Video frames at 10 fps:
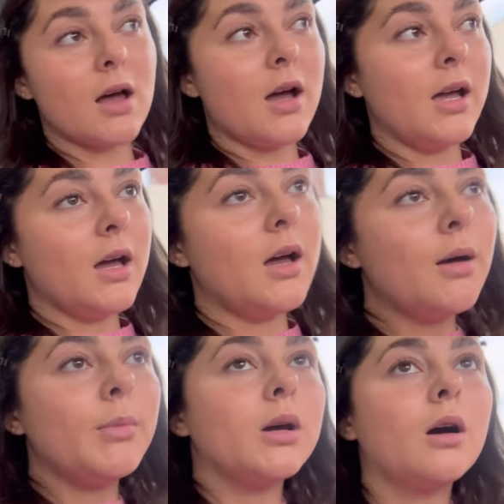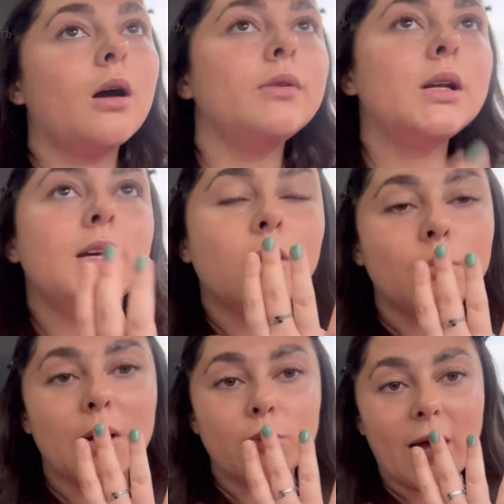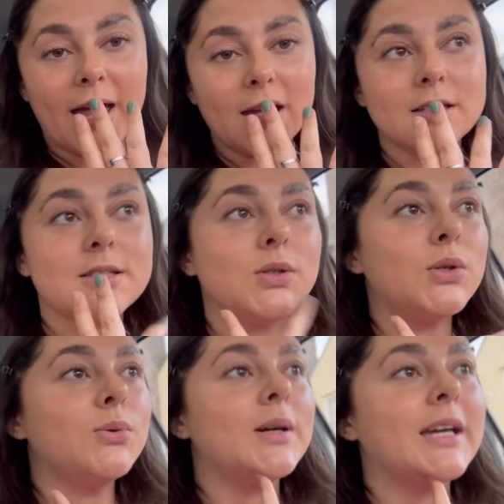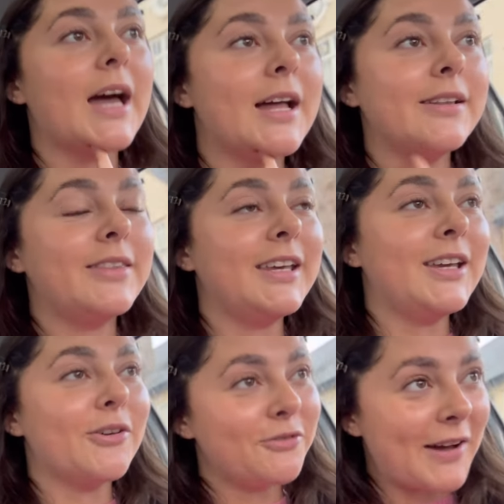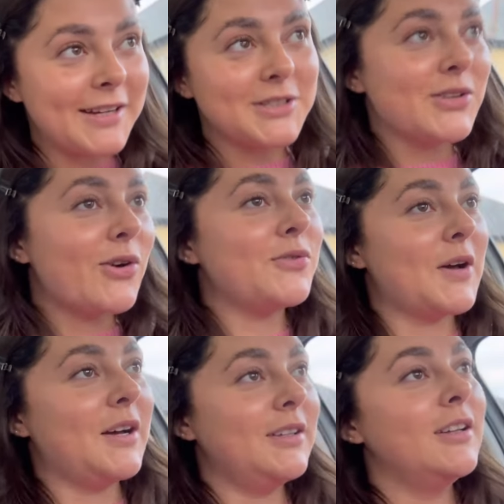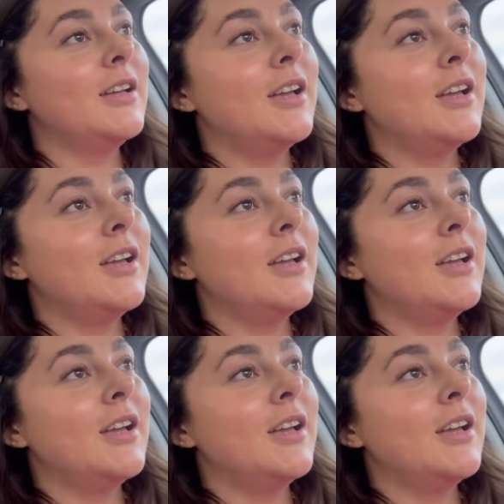I am currently on my way to get the fat dissolver